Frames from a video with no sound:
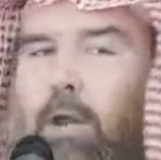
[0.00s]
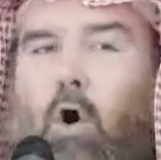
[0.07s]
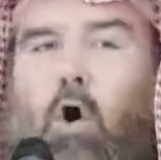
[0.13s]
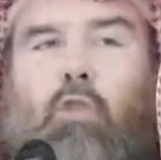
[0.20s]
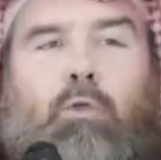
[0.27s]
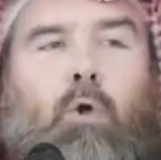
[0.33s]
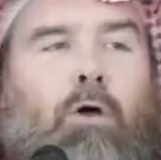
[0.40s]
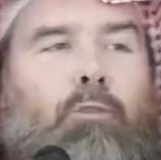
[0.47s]
and
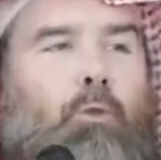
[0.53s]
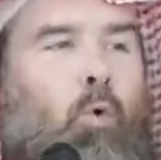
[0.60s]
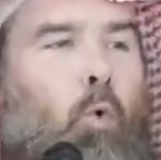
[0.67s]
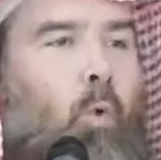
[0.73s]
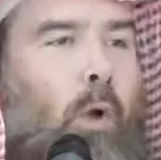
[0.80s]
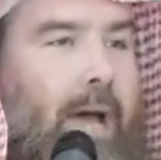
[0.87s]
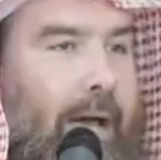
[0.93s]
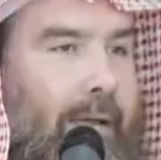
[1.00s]
all throughout the
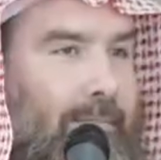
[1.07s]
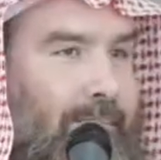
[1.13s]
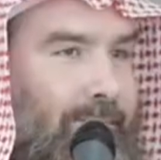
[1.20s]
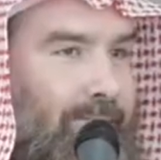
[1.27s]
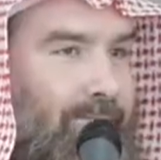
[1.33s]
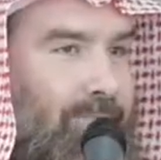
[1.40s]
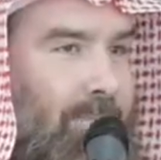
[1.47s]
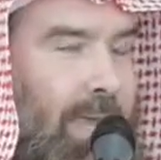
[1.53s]
Quran.
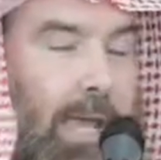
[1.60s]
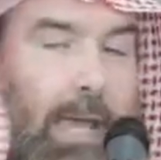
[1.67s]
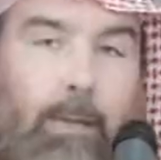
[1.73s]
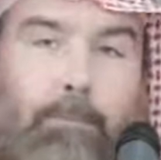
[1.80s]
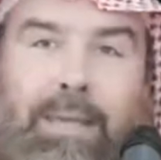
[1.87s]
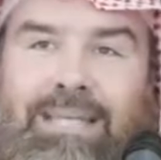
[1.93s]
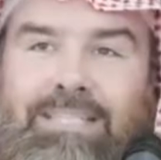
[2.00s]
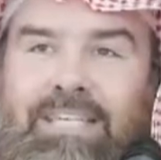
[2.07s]

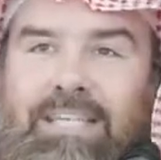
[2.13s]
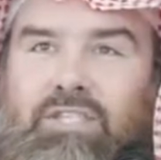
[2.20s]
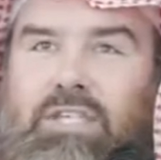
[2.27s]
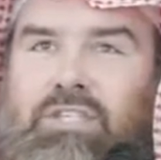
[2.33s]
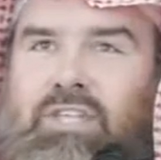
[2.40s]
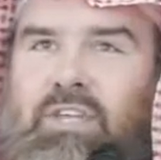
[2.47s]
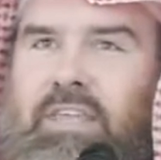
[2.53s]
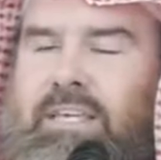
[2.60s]
And pay
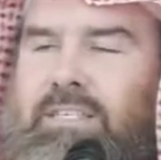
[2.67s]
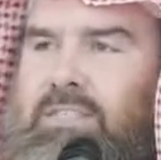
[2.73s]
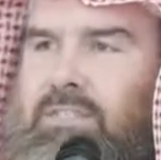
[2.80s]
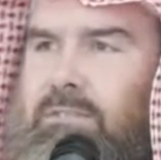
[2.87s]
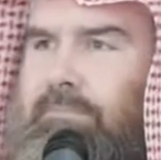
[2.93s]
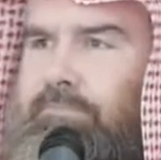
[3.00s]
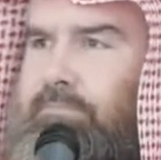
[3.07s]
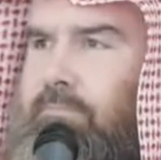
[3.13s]
attention to
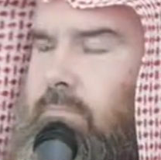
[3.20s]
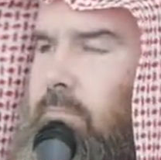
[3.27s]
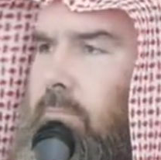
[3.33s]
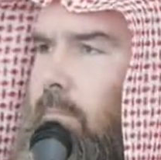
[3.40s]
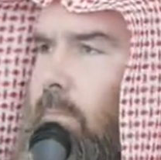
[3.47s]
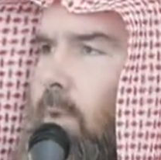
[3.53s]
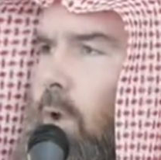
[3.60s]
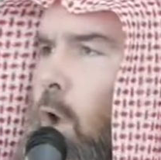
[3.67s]
this.
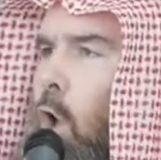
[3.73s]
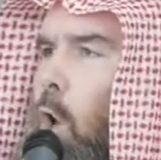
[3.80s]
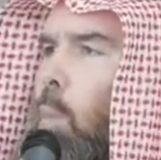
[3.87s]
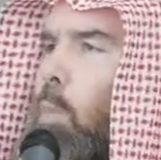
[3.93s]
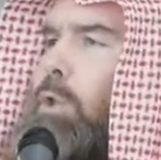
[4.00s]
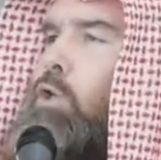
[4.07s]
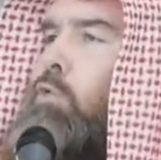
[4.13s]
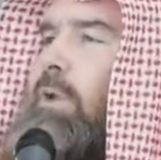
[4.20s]

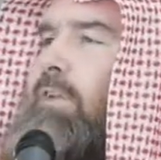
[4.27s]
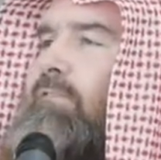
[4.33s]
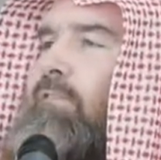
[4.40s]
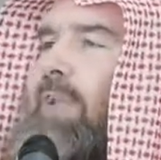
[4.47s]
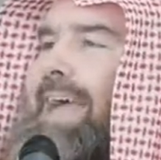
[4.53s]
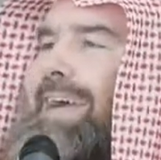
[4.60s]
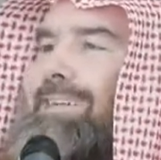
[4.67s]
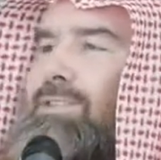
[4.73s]
When you
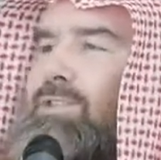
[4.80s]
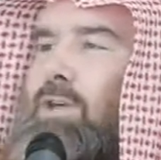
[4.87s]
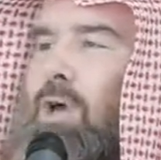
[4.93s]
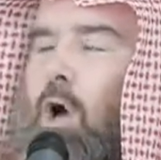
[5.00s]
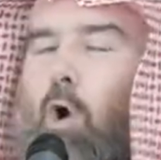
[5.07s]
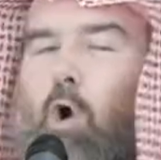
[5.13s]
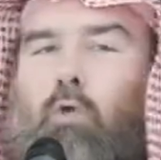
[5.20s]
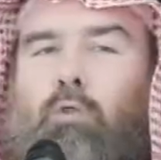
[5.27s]
reflect
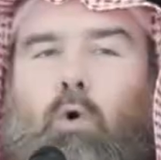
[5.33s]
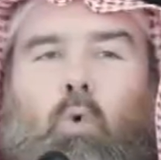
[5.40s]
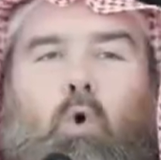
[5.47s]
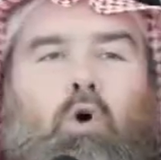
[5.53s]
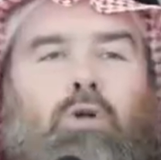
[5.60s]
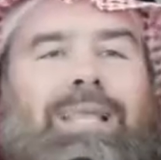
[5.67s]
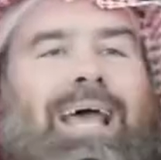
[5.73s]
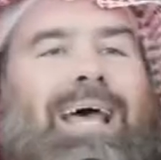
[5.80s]
on the
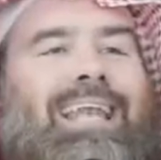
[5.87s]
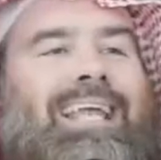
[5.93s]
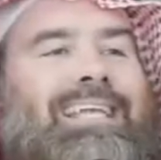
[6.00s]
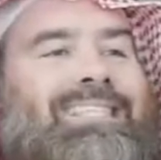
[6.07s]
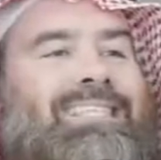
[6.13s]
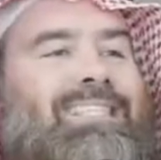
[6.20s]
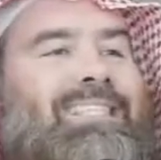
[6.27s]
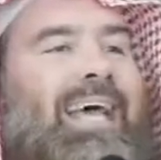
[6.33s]
word al
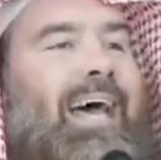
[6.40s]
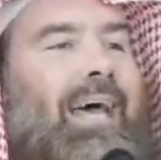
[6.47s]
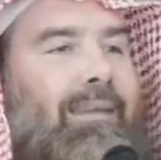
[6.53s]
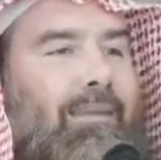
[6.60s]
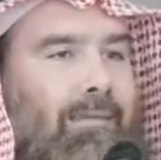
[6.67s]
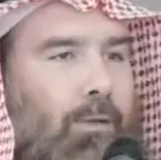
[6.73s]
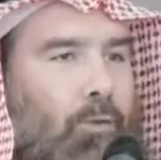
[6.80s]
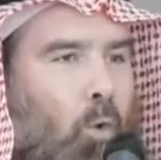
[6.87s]

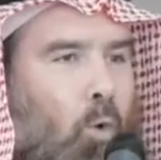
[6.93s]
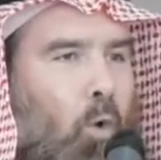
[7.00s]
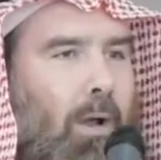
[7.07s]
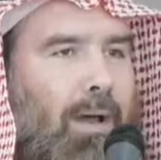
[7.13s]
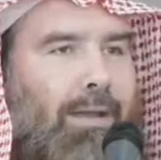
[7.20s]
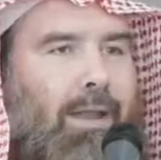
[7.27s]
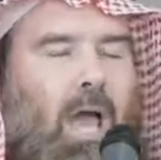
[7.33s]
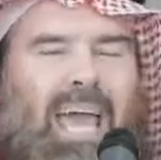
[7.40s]
insan in the
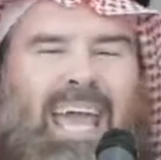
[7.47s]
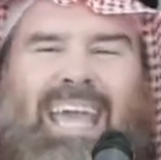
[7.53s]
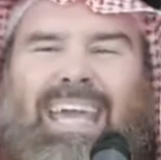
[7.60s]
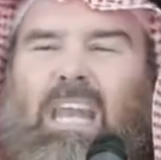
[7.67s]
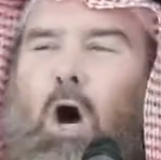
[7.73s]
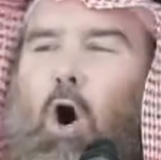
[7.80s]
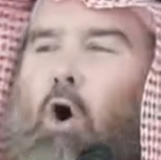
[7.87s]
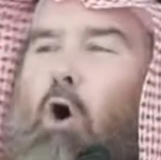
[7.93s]
Quran,
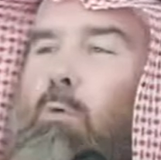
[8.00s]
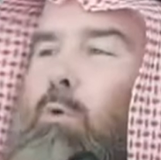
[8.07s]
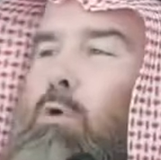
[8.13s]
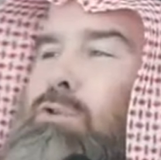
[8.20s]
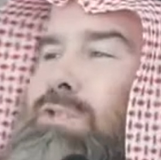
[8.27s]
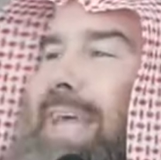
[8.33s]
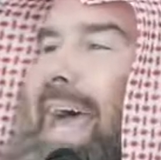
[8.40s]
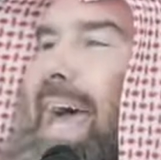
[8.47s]
in
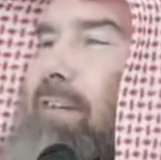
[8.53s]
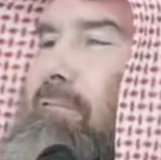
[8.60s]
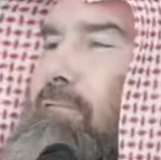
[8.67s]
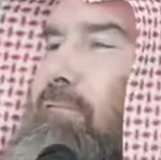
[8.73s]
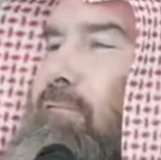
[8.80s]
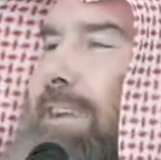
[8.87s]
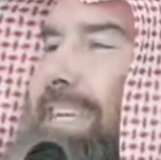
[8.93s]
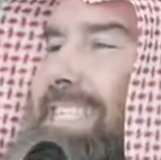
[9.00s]
almost
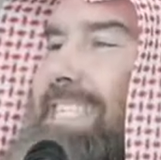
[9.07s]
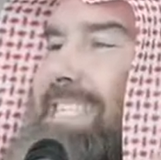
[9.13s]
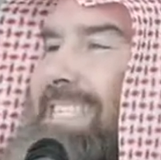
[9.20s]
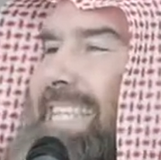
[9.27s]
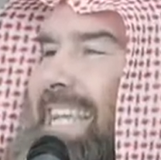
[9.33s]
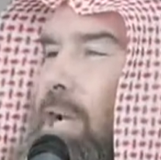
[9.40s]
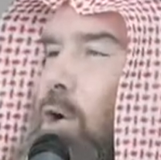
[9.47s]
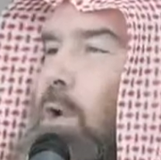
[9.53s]
every
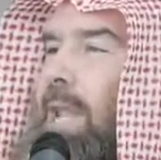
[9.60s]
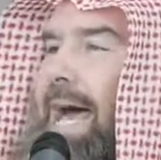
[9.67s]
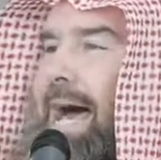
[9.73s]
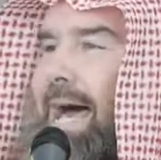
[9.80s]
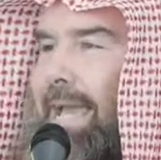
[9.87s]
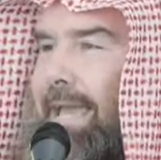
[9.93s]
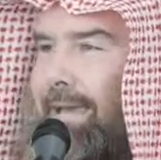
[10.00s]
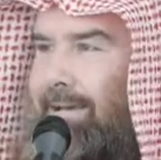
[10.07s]
single
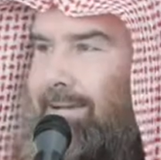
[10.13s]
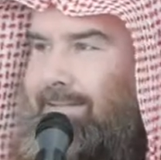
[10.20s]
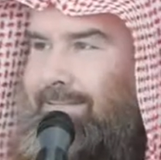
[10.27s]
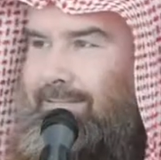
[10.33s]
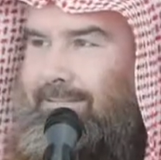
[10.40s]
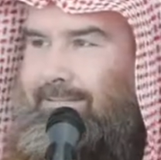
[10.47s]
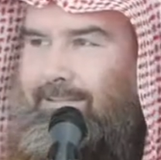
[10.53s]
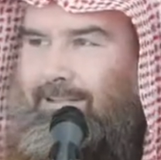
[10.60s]
ayah,
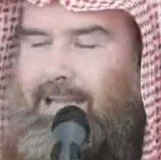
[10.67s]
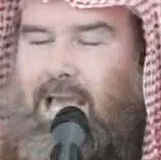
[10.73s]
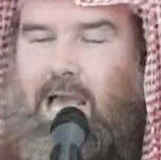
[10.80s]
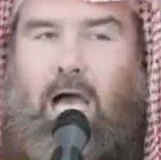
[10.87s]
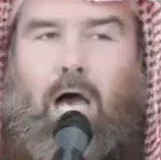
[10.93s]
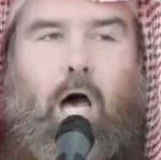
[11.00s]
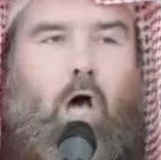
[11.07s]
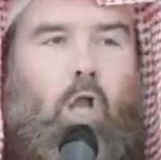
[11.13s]

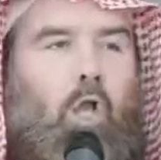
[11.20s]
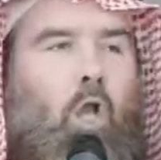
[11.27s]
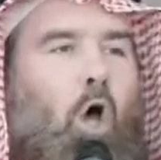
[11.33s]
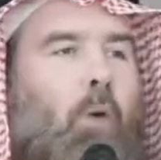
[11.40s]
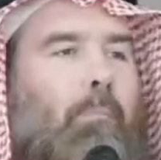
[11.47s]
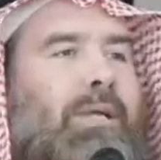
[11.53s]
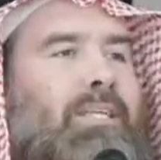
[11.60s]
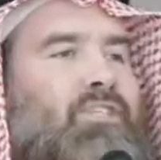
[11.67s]

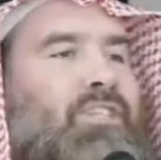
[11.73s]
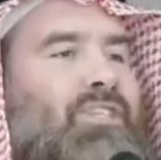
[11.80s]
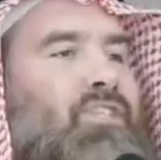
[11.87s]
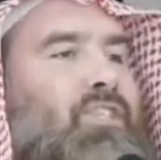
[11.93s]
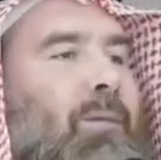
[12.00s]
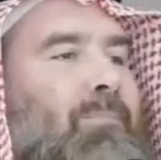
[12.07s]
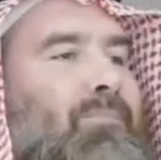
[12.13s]
Allah mentions